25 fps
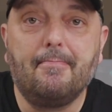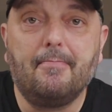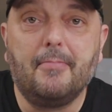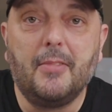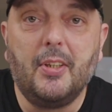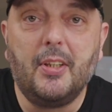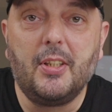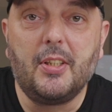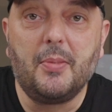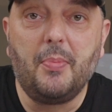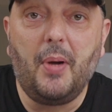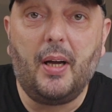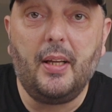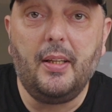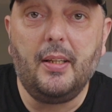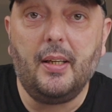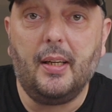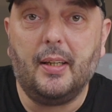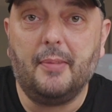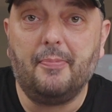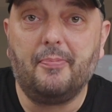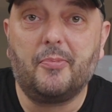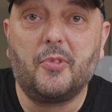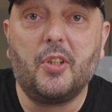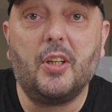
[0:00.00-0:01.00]
it's
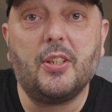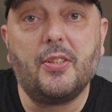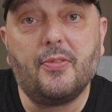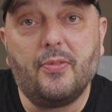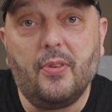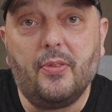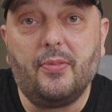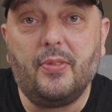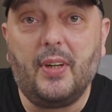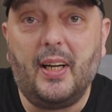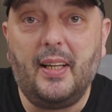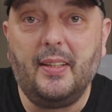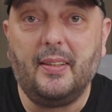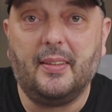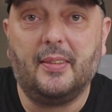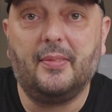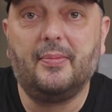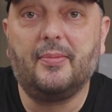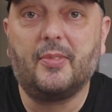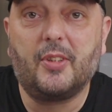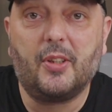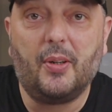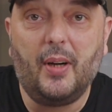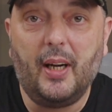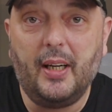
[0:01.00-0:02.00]
Monday, just for fun.
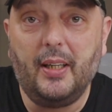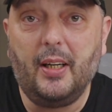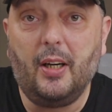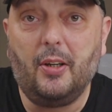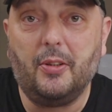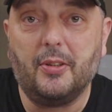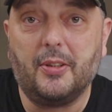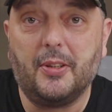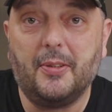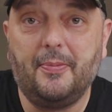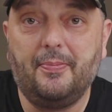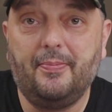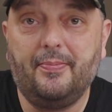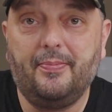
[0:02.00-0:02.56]
Try it out.